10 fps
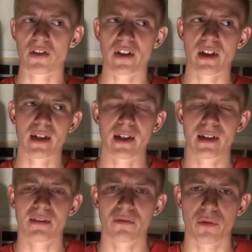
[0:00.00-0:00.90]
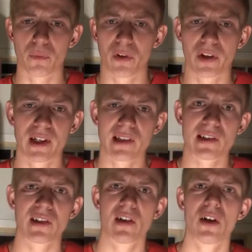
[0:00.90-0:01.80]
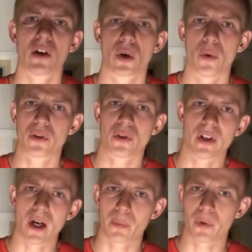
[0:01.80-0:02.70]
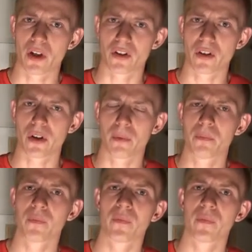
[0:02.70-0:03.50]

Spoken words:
that I got from the lights, go into the operation of them,